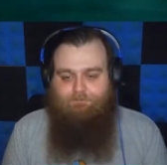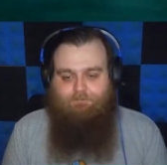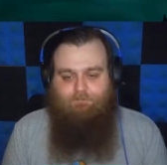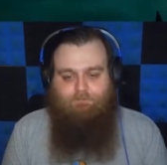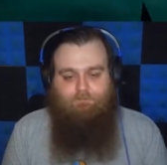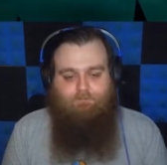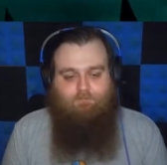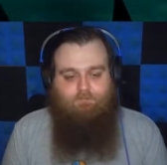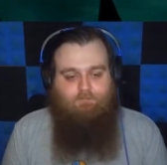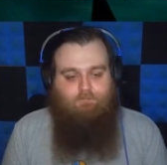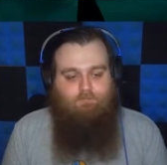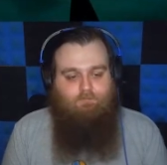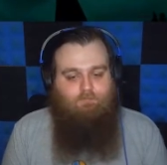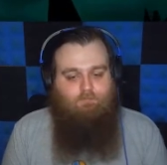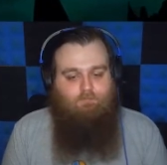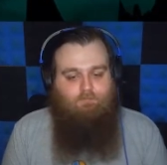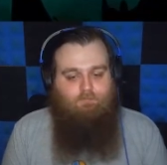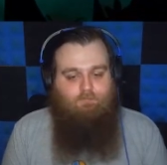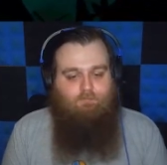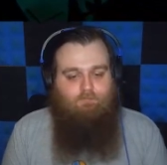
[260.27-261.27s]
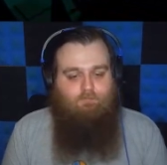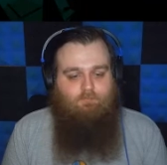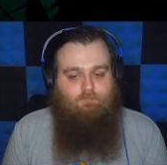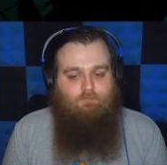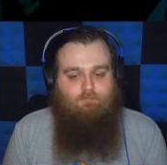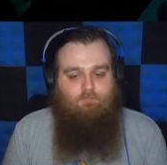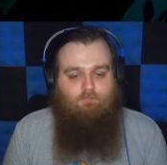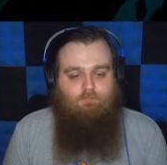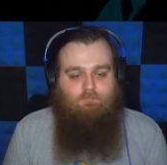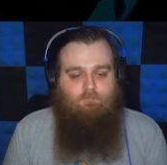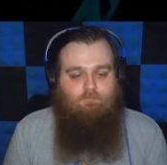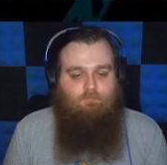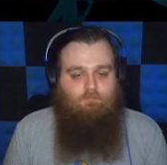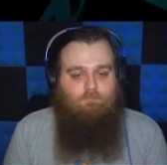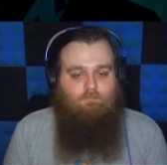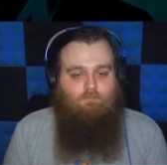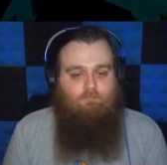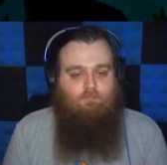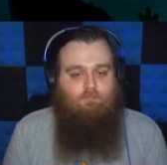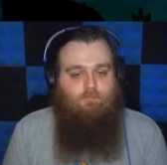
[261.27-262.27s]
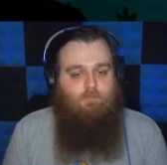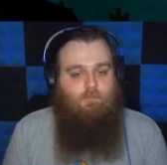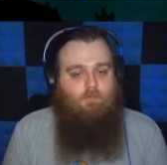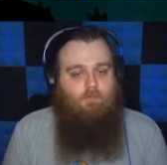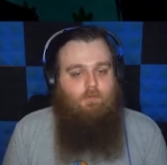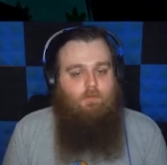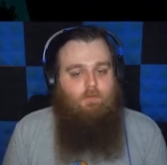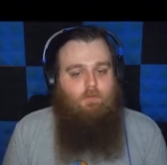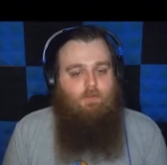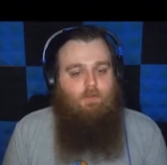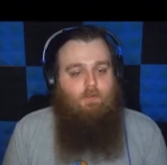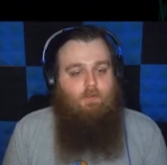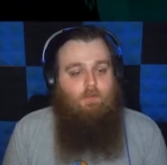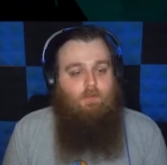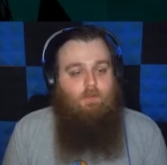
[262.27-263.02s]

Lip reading: (silence)